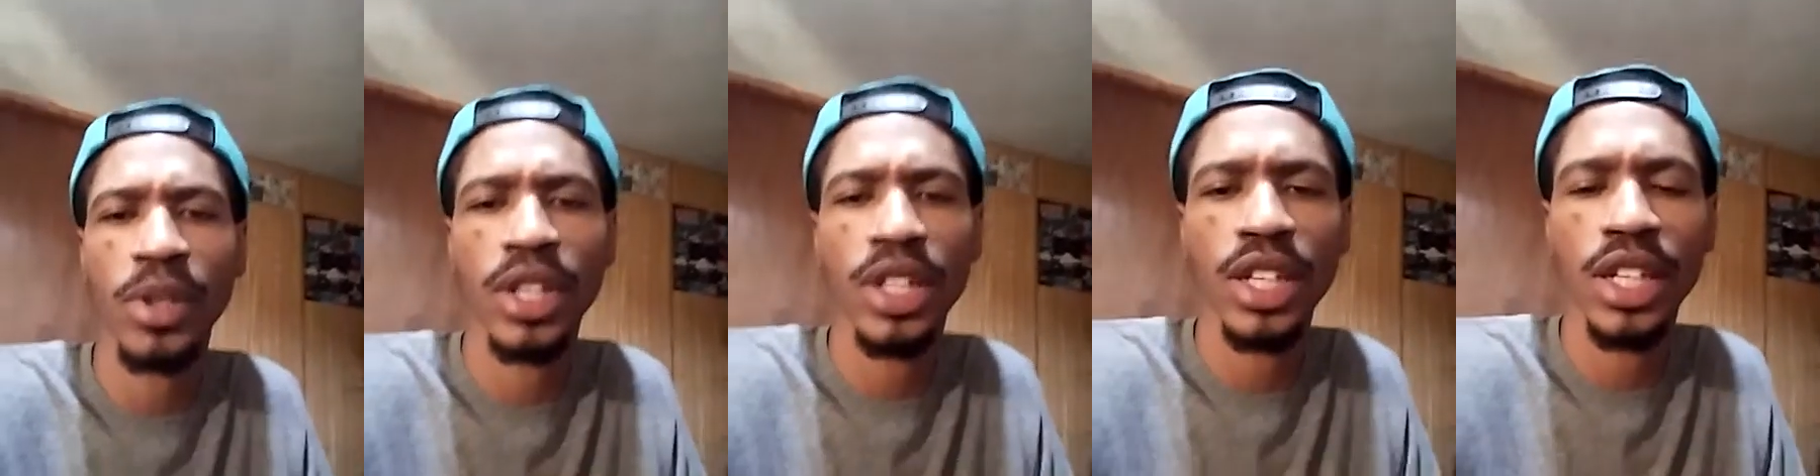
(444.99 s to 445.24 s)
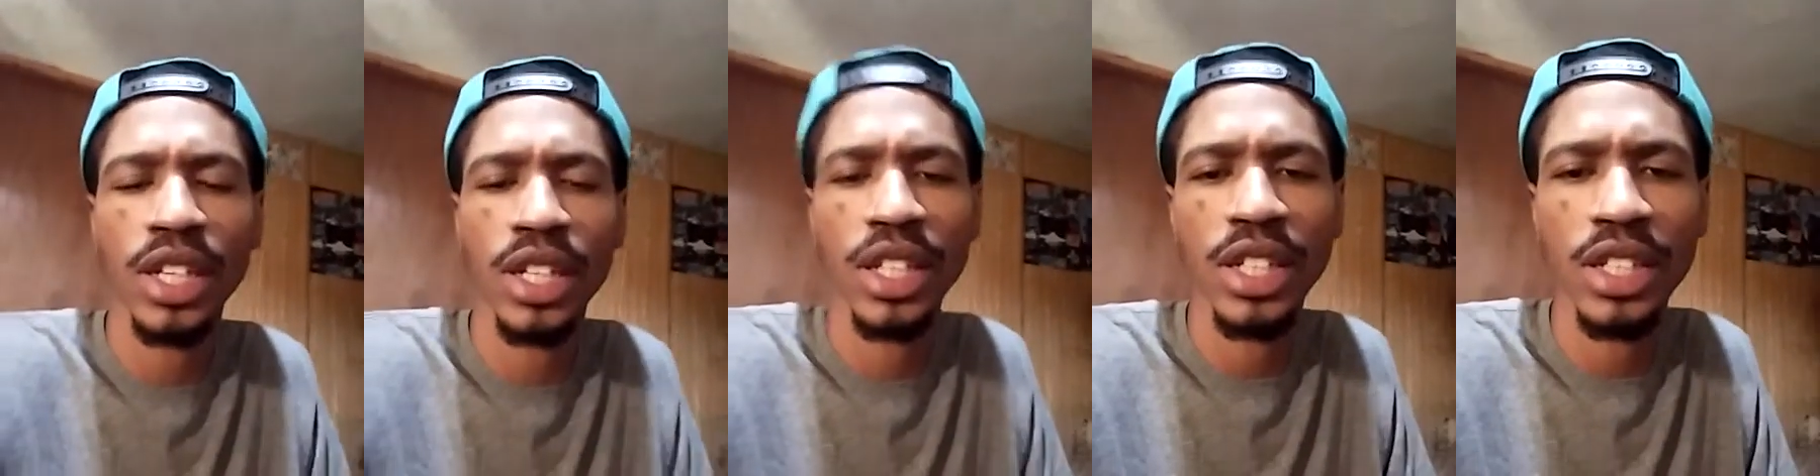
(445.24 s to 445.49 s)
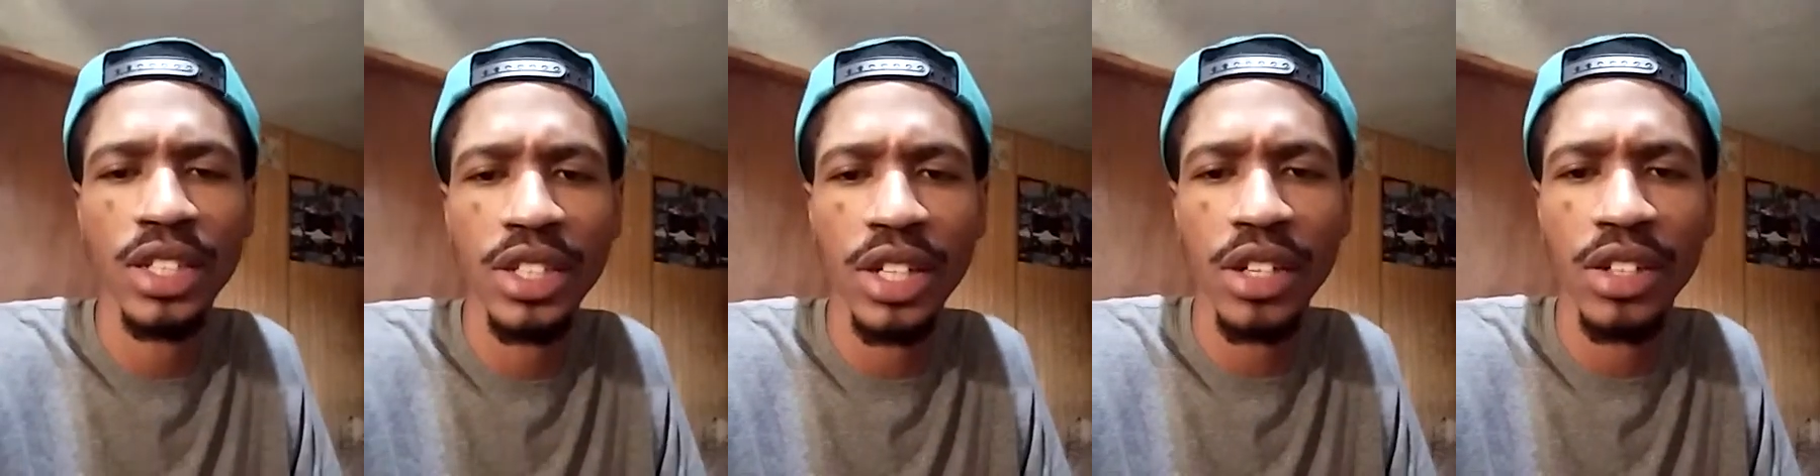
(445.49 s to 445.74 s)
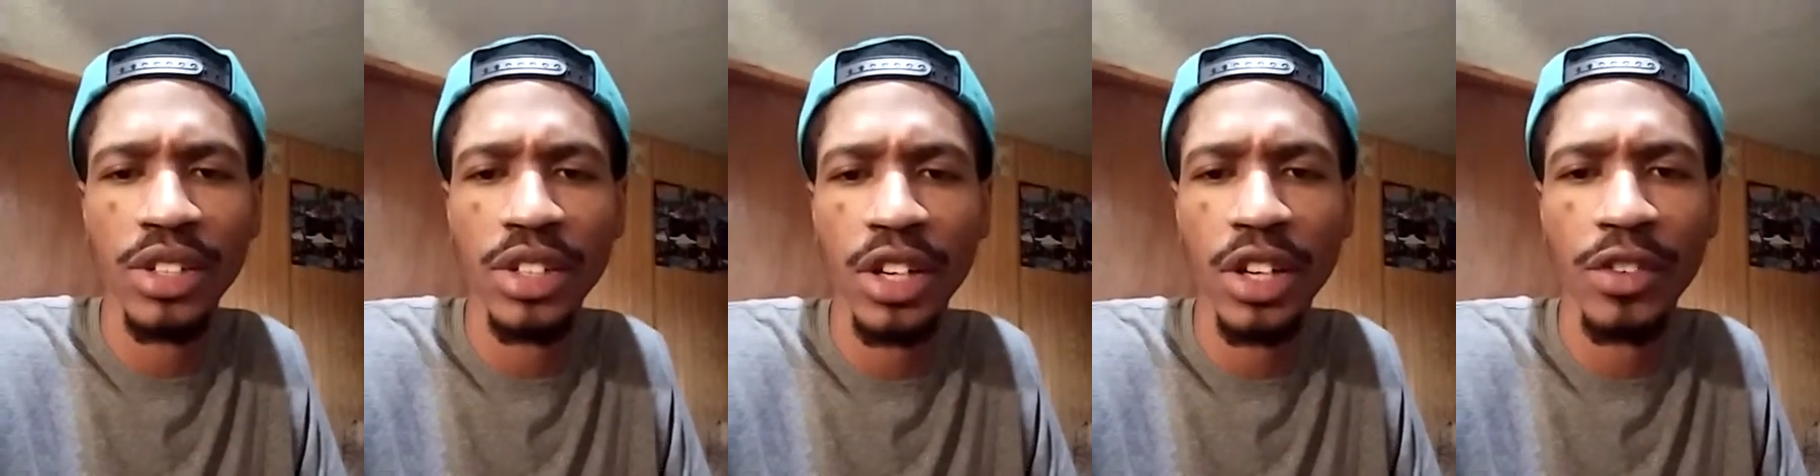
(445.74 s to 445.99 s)
and then he
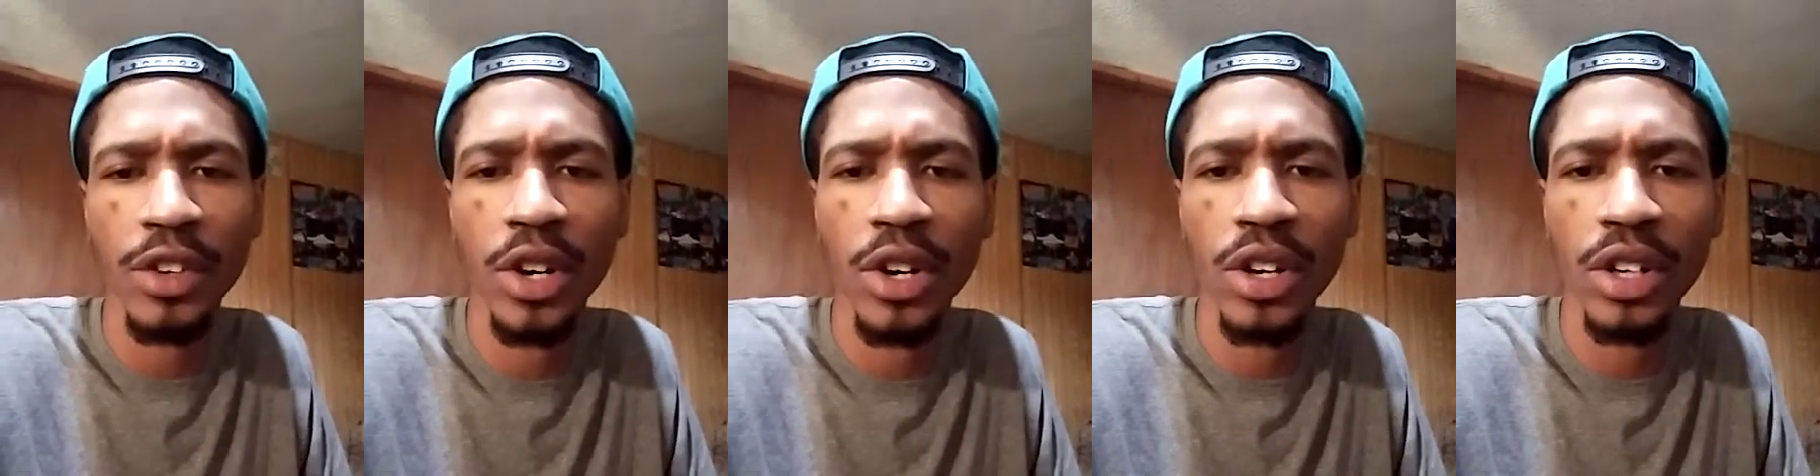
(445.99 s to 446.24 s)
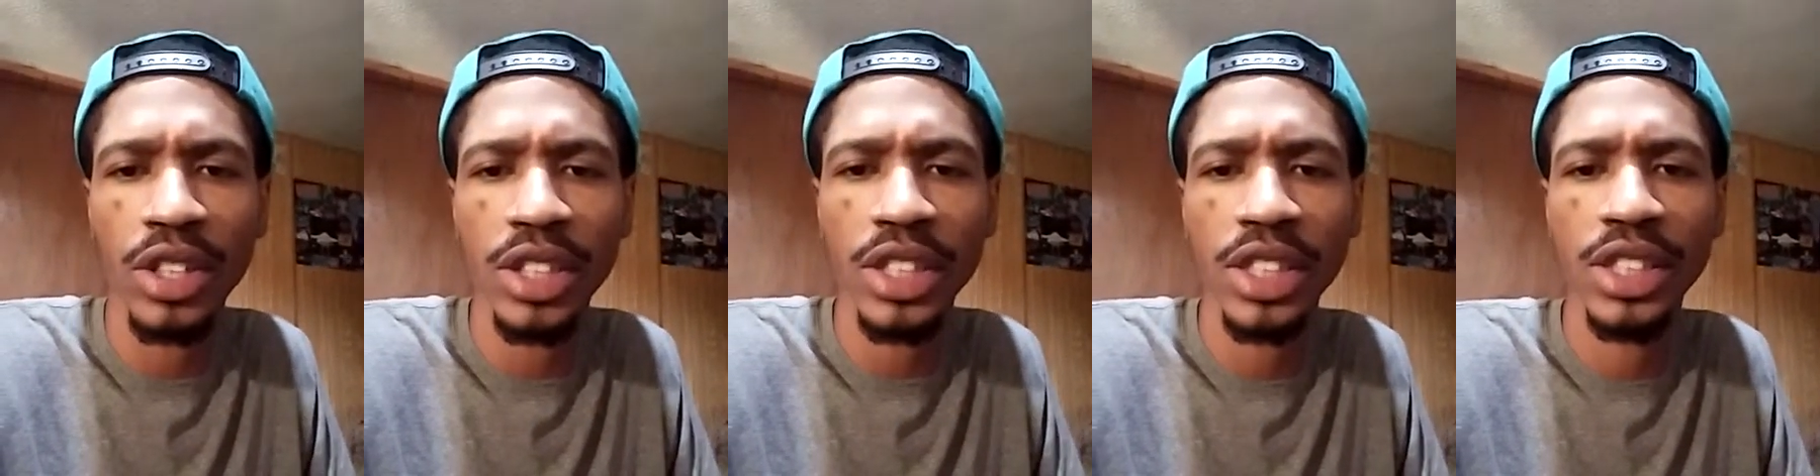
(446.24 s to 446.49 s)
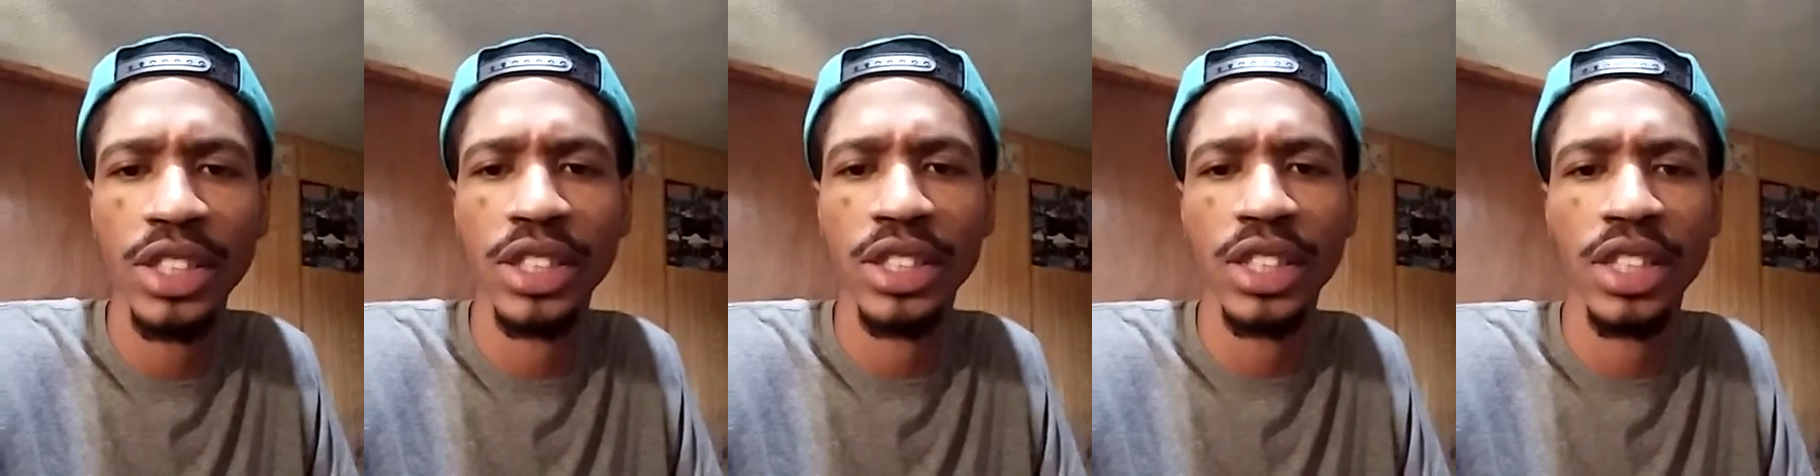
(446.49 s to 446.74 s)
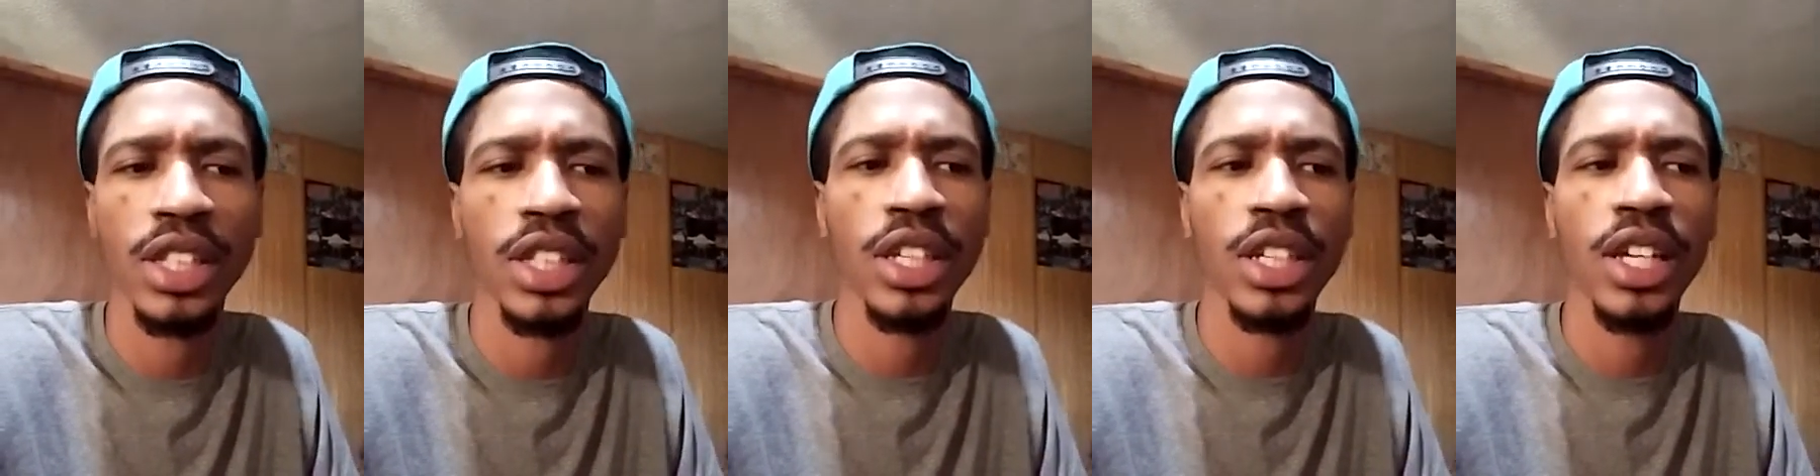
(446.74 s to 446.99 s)
turned off Harley's,
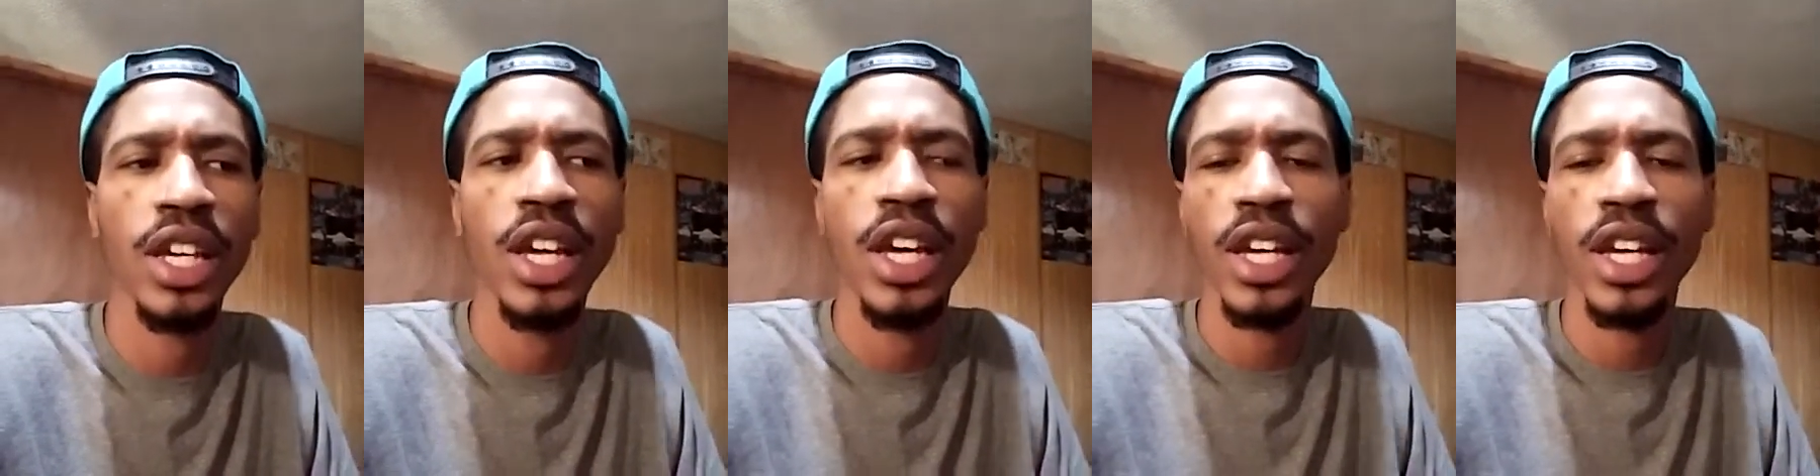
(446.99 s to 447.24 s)
and then